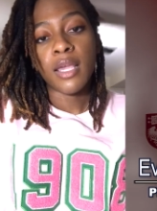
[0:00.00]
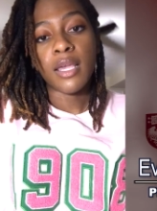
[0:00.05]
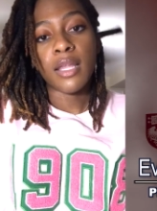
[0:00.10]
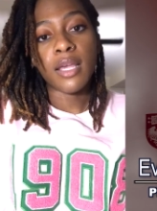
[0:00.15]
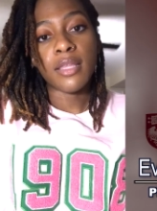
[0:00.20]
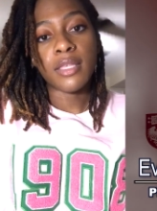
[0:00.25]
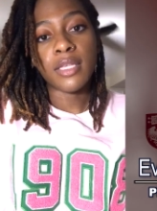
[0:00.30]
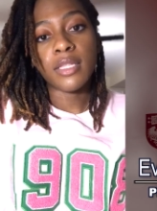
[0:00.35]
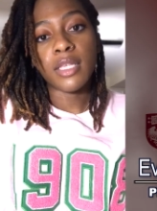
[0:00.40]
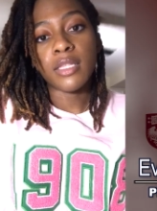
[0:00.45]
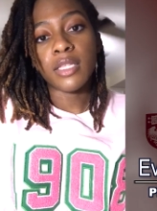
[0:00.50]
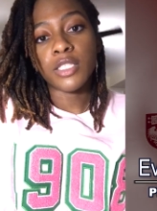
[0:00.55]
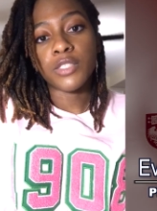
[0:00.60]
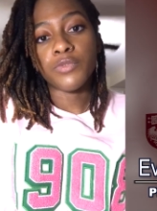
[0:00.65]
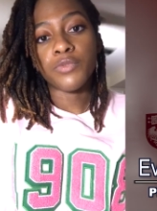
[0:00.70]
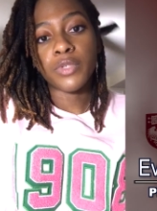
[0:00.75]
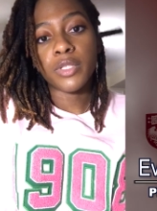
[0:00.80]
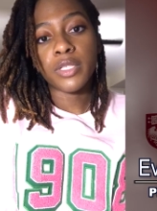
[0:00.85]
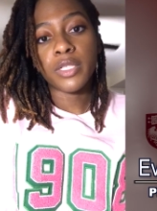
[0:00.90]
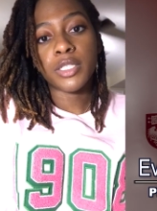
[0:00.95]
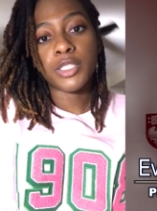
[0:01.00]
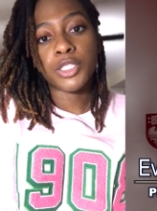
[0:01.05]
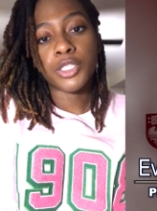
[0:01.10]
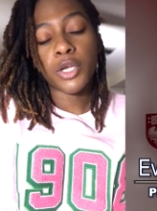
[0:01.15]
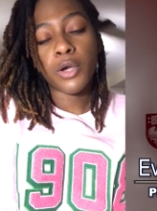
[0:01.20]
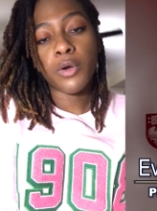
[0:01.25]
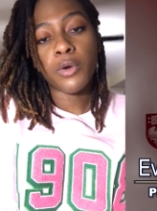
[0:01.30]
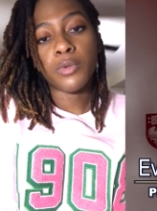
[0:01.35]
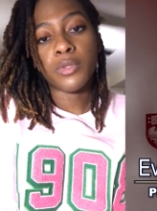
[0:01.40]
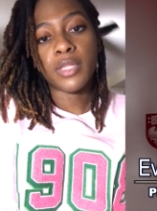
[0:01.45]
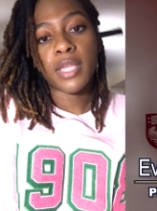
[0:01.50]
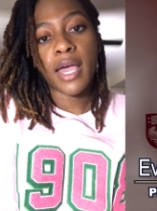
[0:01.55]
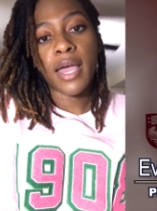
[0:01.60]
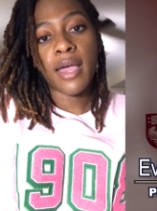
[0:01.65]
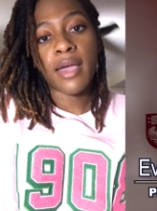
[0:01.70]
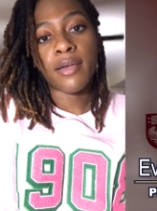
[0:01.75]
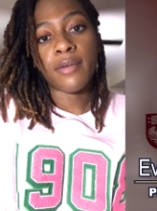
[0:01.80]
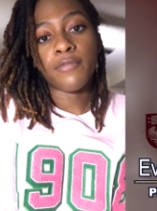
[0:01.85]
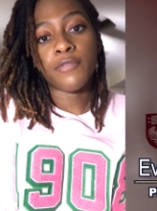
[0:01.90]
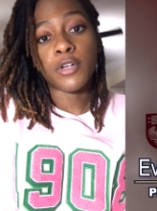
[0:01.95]
And I think that this really showed
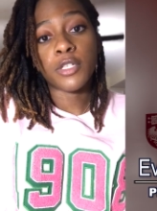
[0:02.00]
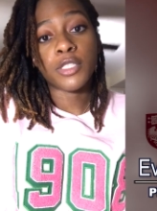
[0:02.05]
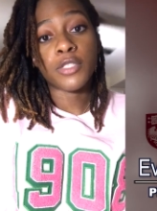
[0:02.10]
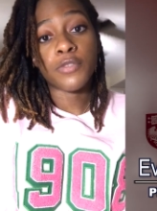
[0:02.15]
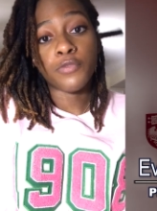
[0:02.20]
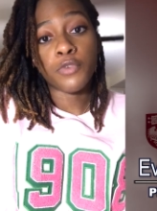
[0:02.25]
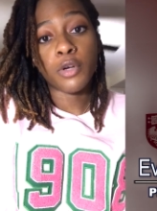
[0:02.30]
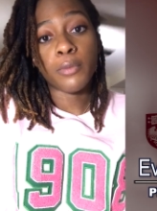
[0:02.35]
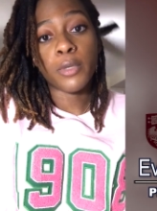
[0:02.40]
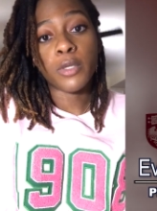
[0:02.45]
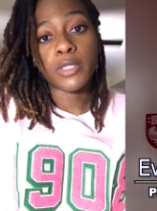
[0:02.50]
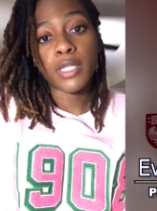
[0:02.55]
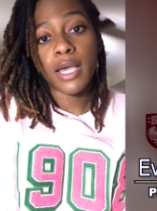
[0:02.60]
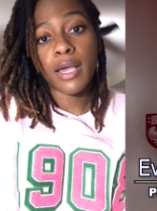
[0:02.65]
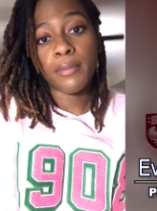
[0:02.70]
that, first and foremost,